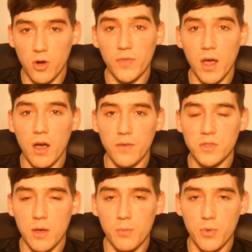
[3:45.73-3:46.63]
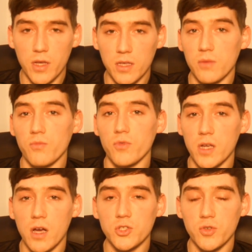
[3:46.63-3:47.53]
of that halftime break and
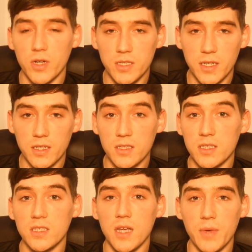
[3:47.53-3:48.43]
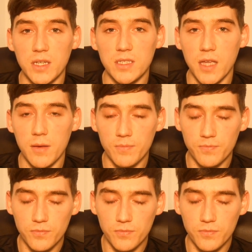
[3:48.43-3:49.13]
rehydrating to some extent.